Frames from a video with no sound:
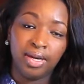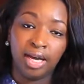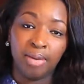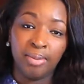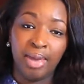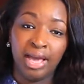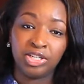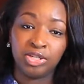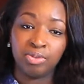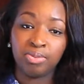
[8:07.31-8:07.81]

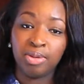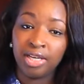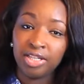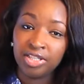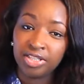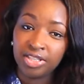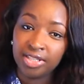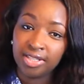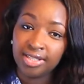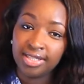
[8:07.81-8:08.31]
add your
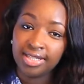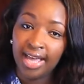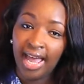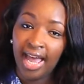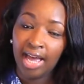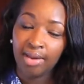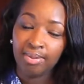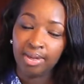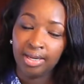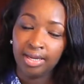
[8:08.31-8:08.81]
pictures,
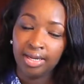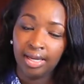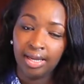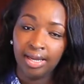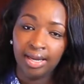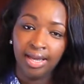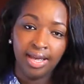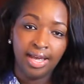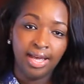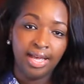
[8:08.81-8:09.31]
tag me in
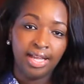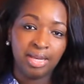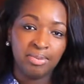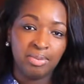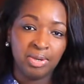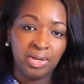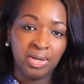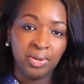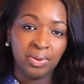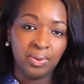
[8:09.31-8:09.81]
it, let
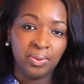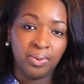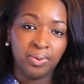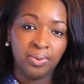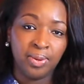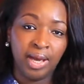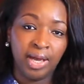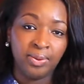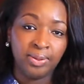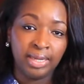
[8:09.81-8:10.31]
me
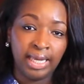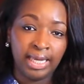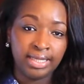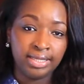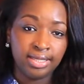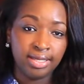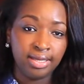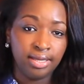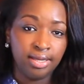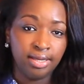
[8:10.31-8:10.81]
know how you
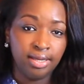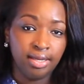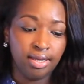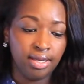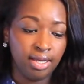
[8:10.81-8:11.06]
liked it.